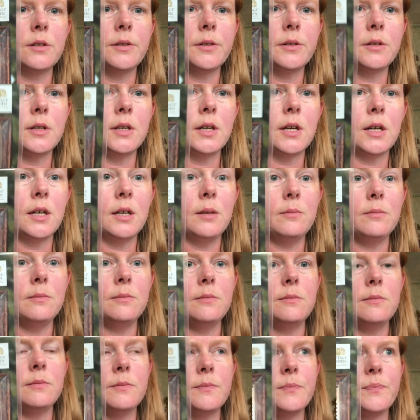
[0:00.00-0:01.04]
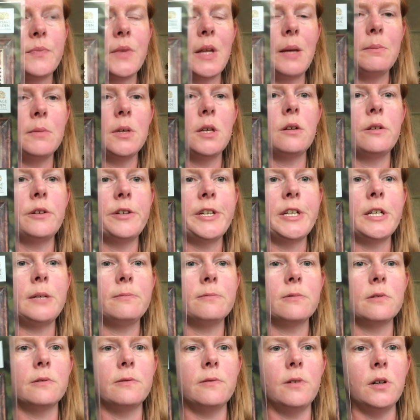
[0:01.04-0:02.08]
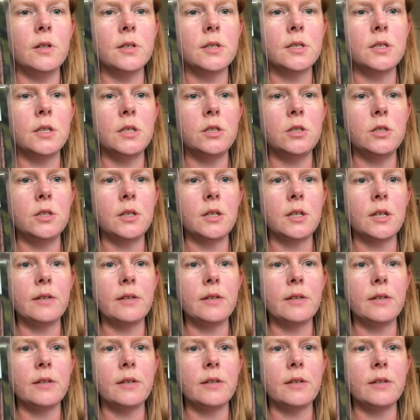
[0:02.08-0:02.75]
Yeah, I'm gearing up for fall stitching.